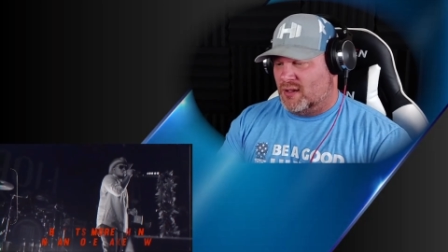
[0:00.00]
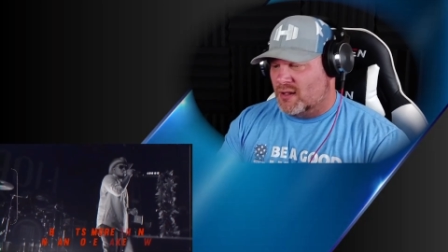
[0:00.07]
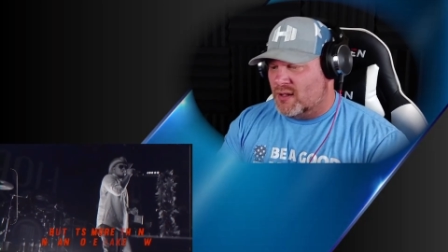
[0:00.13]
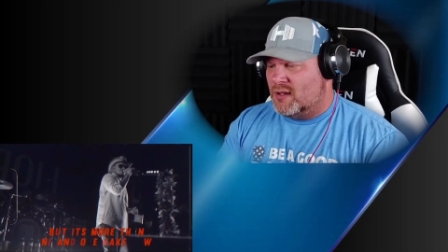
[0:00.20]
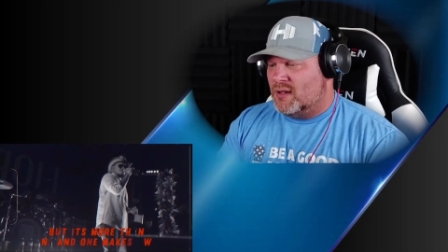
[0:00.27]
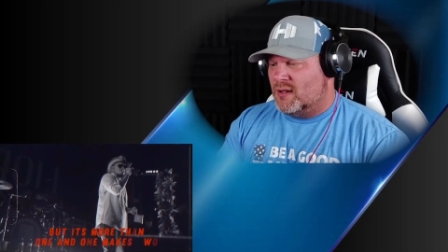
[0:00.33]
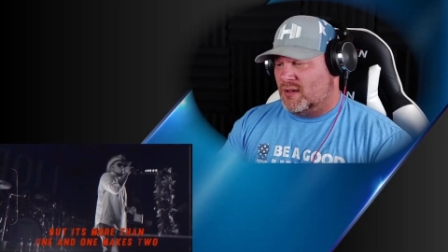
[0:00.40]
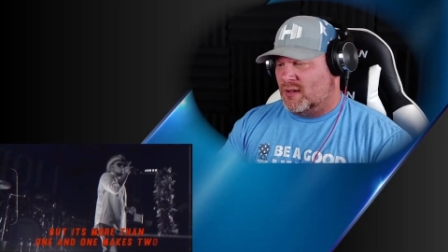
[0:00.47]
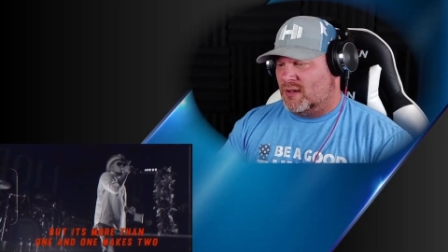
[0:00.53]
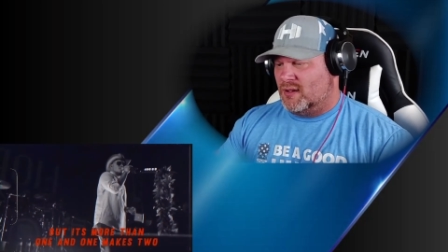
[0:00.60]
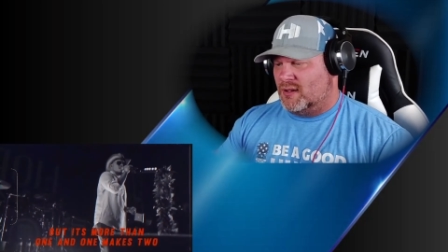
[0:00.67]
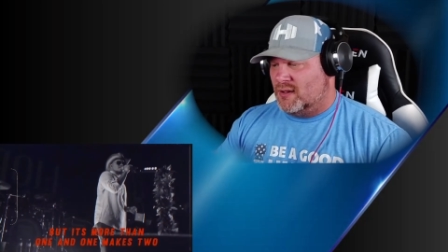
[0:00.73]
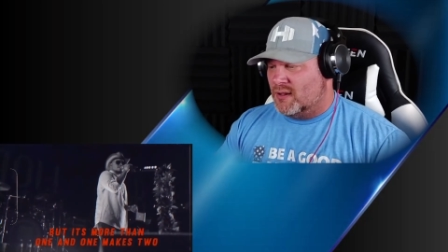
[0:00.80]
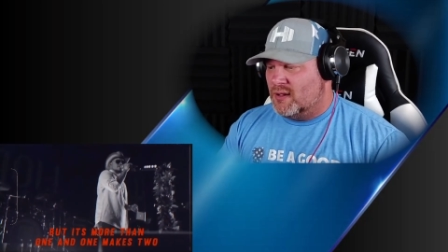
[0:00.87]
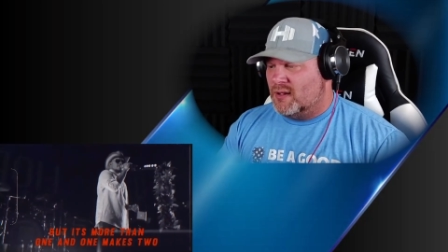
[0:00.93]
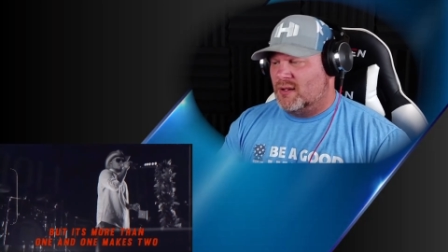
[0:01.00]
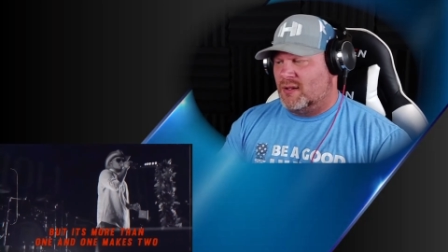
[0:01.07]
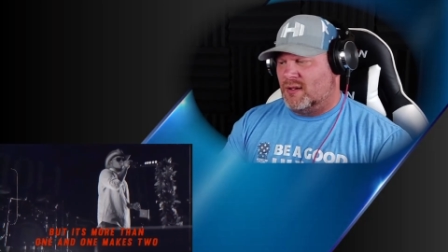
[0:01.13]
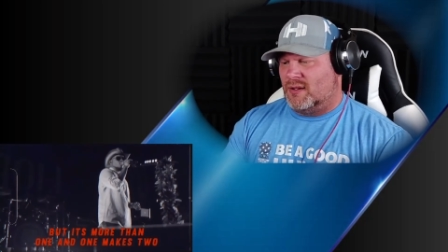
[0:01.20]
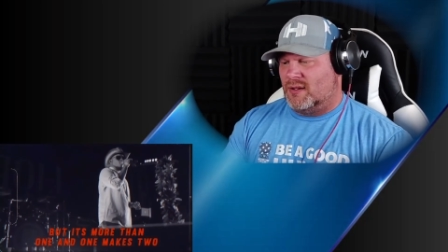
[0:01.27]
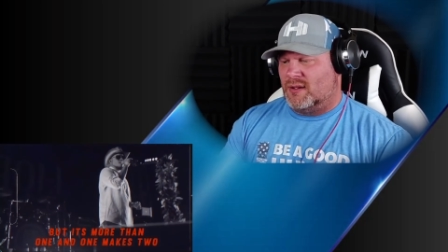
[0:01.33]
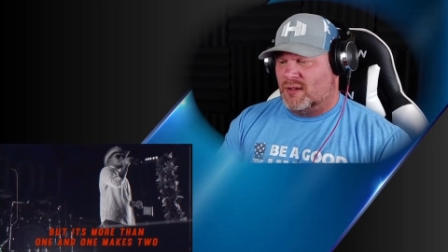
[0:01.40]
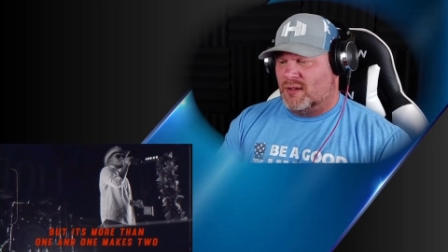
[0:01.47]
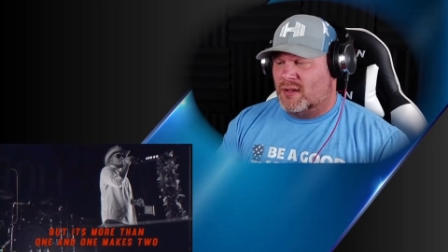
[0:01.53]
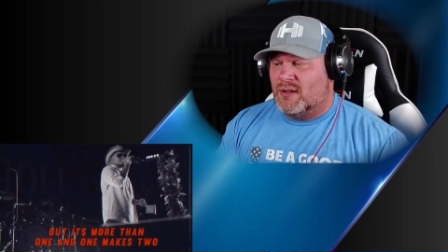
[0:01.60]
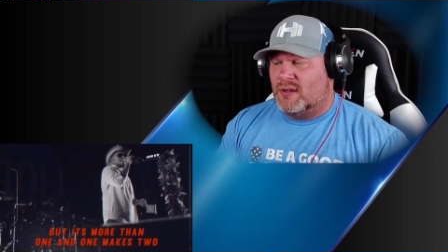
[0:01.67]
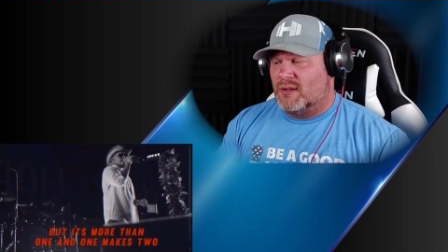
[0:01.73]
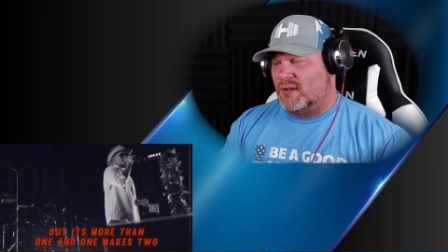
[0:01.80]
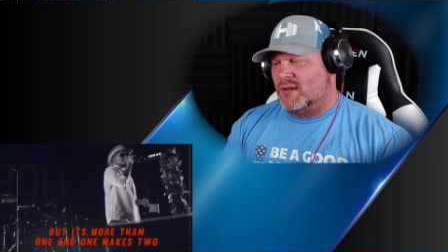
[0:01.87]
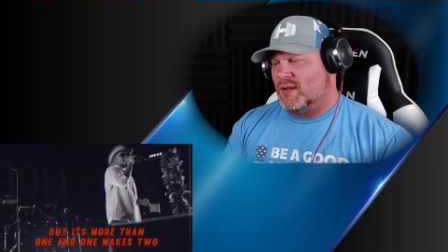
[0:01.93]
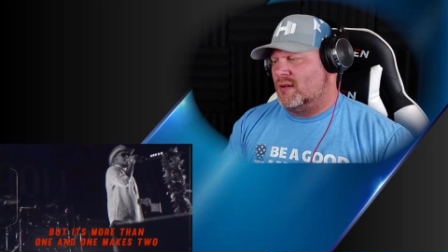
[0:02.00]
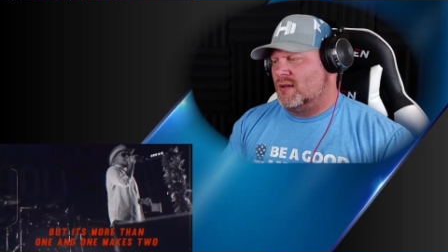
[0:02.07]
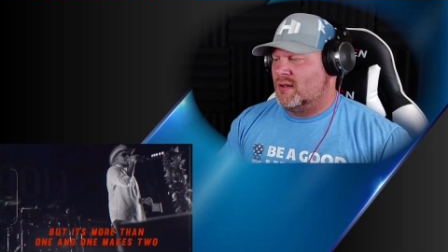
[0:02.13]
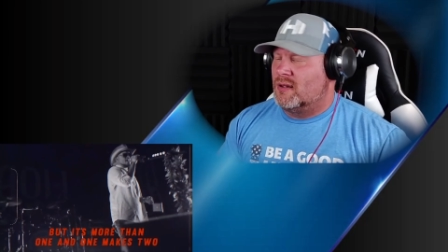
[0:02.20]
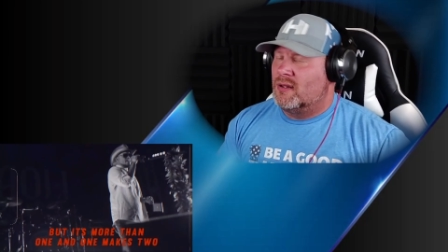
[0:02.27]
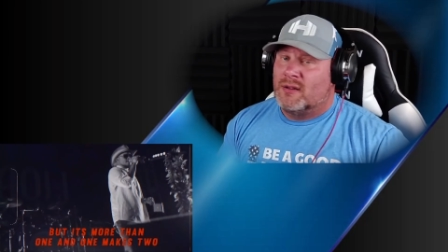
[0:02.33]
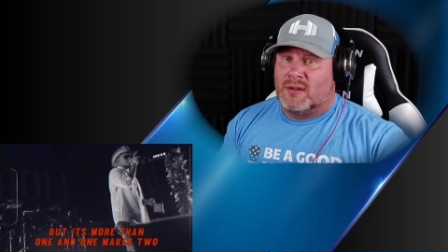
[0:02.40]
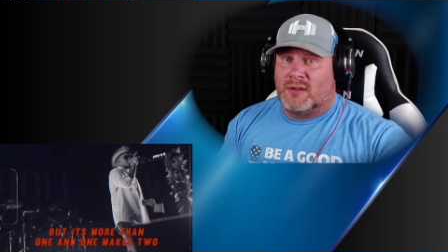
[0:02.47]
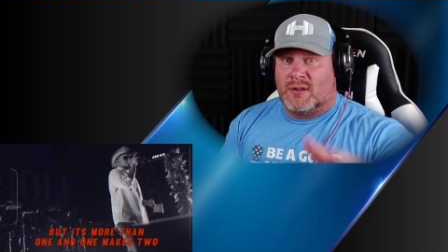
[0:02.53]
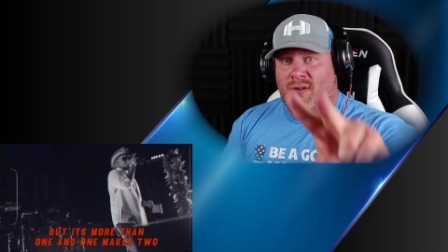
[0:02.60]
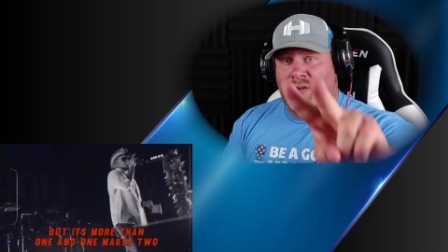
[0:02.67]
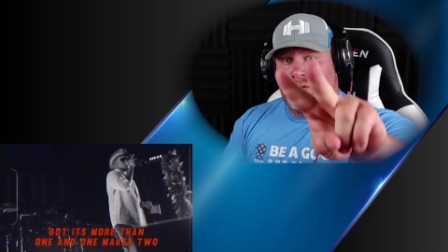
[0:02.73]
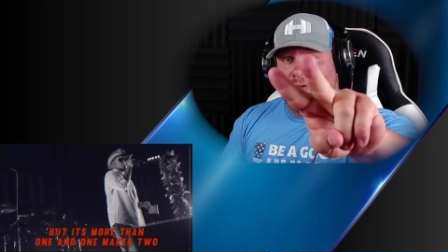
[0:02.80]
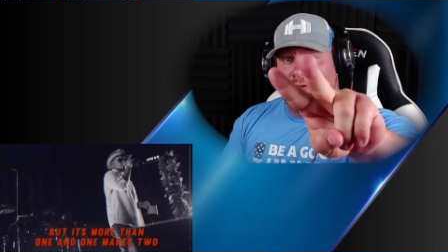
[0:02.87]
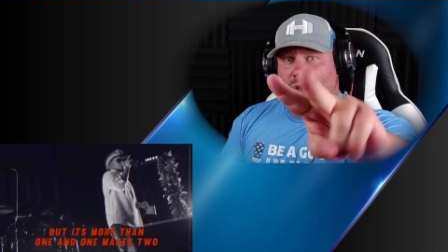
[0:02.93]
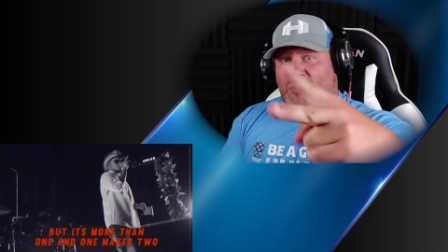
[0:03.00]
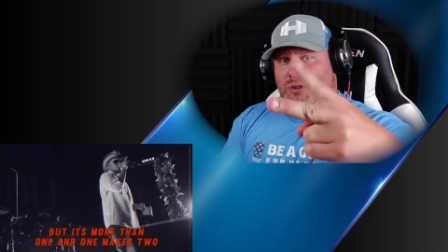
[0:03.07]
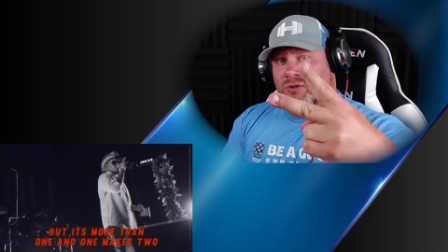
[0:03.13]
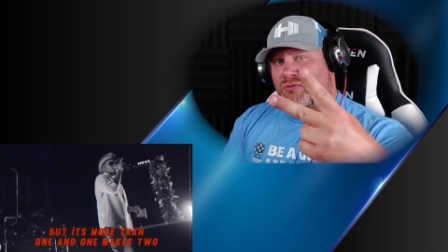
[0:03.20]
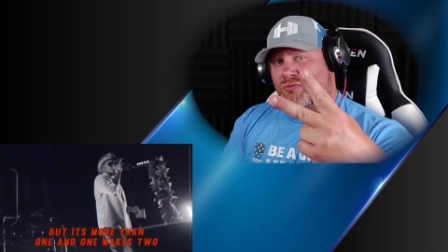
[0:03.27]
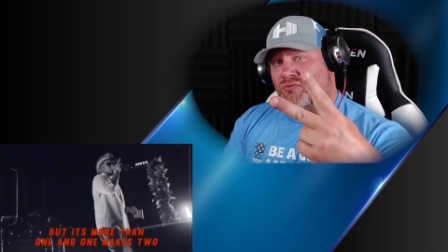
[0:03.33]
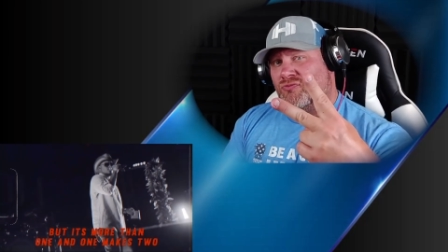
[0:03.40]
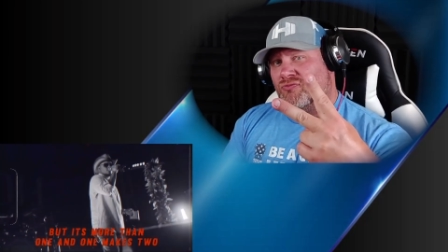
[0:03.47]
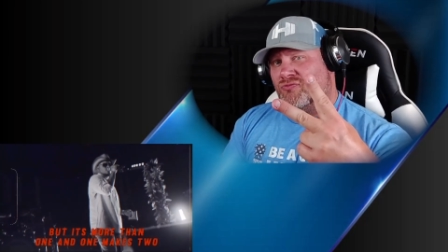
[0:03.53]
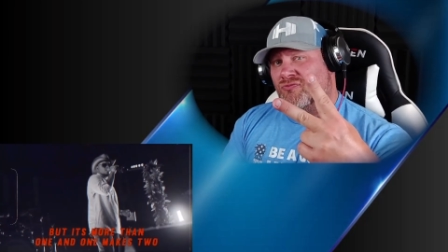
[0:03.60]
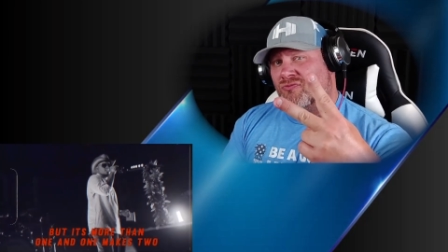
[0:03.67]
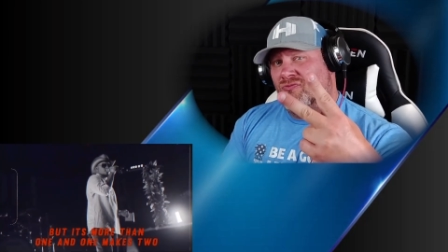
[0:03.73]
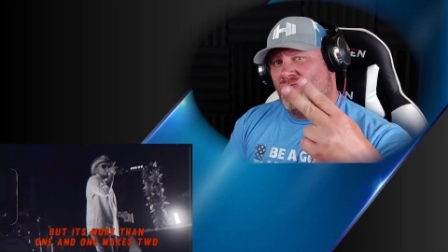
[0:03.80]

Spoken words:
More than one and one makes two.